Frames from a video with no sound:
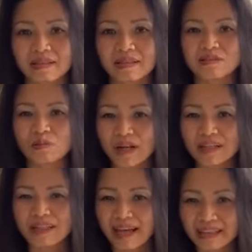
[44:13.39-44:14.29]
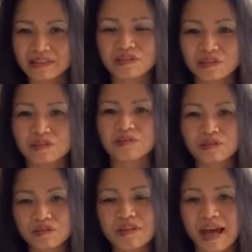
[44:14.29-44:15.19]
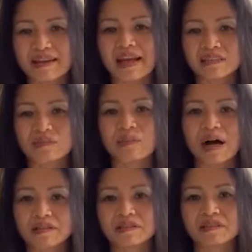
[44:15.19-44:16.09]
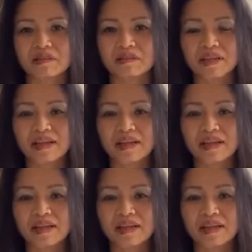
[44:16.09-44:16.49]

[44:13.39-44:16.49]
is what gets you to that next milestone.